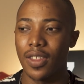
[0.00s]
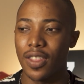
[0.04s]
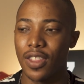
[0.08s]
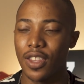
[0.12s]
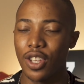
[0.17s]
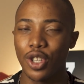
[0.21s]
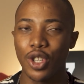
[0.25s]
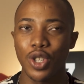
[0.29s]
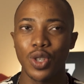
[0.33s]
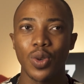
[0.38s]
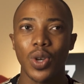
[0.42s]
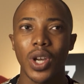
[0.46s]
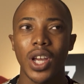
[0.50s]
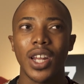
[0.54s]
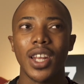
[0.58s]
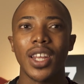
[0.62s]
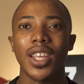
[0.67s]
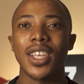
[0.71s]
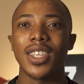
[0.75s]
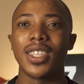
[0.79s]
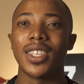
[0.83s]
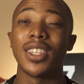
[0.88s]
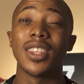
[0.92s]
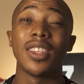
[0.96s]
This one
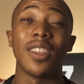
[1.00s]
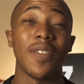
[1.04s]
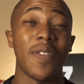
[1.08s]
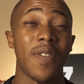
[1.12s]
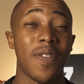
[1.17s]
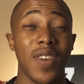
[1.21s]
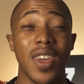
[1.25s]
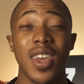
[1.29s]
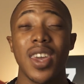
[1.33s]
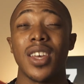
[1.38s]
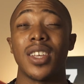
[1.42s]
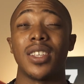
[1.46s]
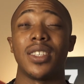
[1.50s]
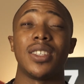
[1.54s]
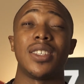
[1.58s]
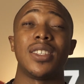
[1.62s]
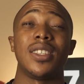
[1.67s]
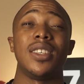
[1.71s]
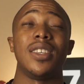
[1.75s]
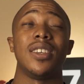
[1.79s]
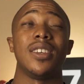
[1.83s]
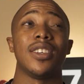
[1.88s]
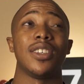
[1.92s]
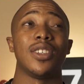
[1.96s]
isn't the
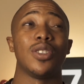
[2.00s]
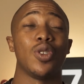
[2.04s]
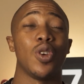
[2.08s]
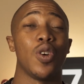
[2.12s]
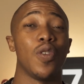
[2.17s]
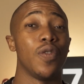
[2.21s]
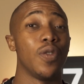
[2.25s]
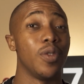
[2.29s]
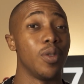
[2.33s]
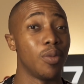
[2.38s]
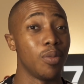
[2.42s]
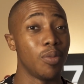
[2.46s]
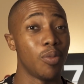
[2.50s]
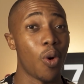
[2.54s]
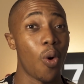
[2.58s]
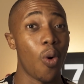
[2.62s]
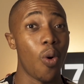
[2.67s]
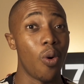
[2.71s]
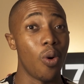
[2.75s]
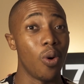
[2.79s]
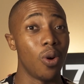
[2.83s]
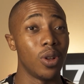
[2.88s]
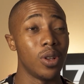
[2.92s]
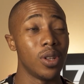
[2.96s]
fanciest of them
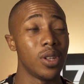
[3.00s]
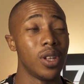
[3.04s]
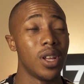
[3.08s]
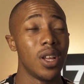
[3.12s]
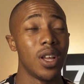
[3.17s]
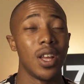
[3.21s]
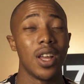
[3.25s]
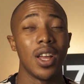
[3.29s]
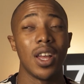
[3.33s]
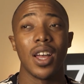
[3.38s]
all.